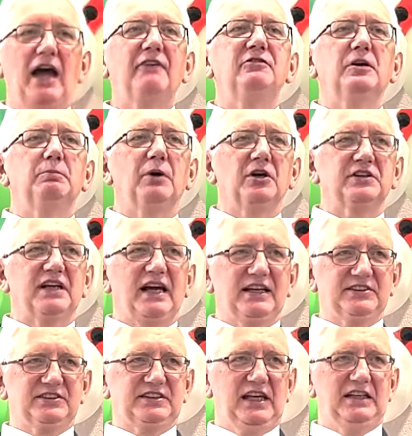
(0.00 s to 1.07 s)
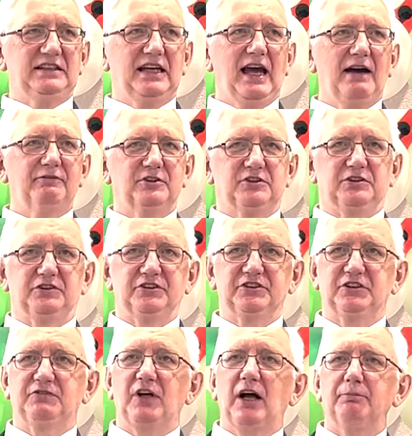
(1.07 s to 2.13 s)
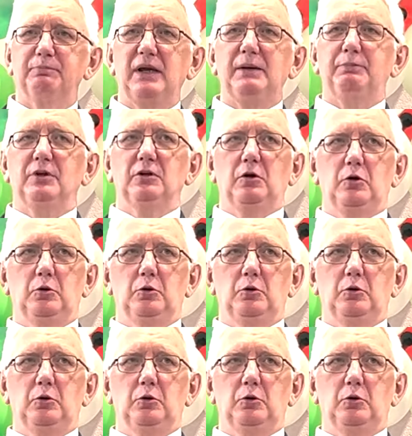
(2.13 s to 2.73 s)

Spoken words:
Everybody has seen the evidence. There are people